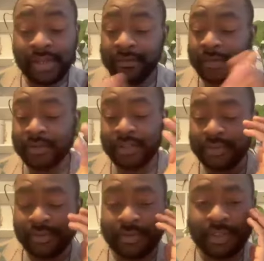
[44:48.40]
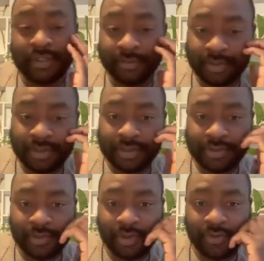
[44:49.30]
found that just randomly,
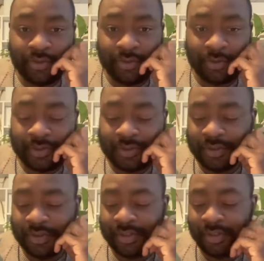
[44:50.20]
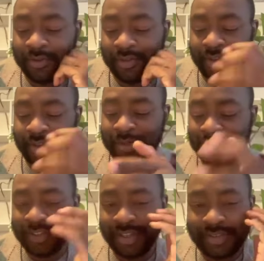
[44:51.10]
just trying to do some research, and I was like,
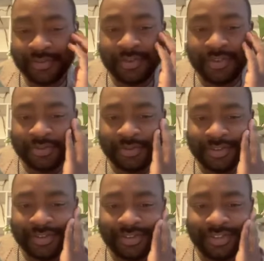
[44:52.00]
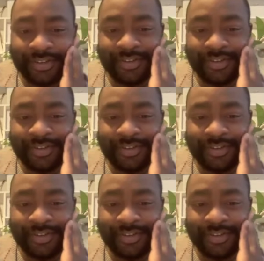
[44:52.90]
okay, that's a very interesting take.